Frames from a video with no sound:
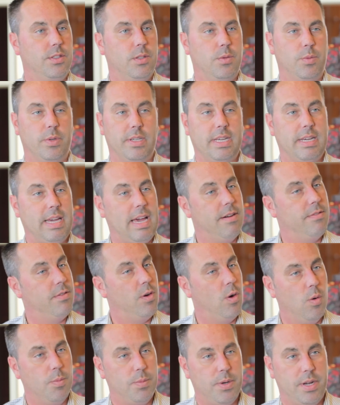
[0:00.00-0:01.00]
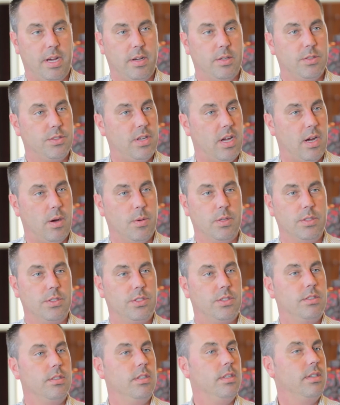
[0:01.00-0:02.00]
You know, we have open house hours
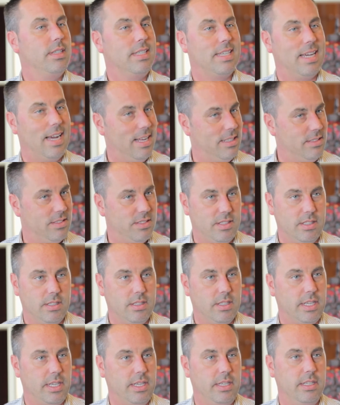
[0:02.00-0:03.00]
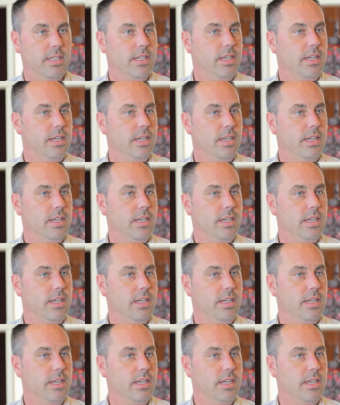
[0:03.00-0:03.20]
constantly,